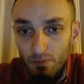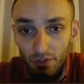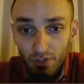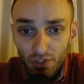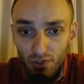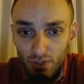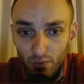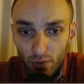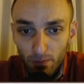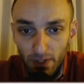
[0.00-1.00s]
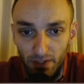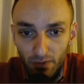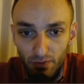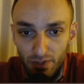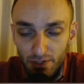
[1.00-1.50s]
dangerous for black,
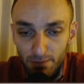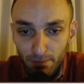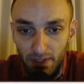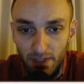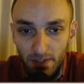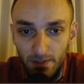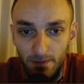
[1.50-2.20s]
honestly speaking.